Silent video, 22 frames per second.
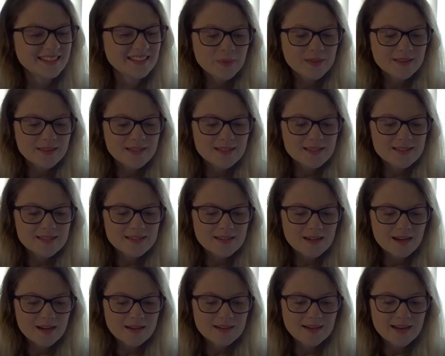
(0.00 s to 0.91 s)
With this
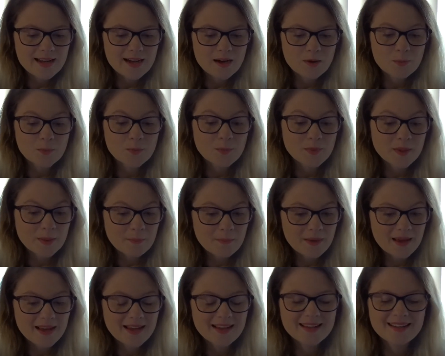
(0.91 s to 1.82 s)
start now, Big
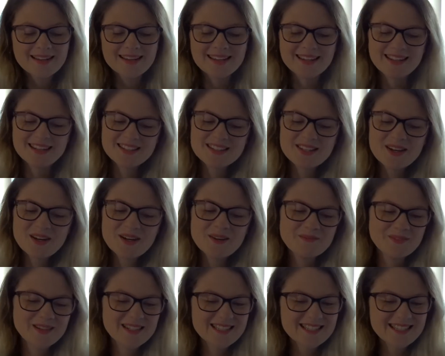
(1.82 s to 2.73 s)
Bang, EXO,
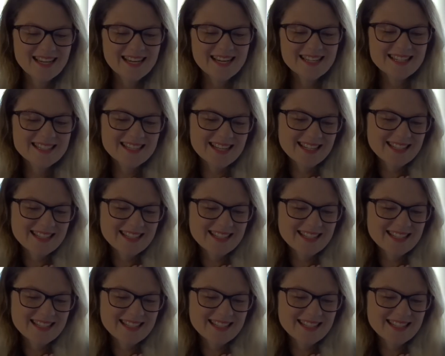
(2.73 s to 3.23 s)
BTS,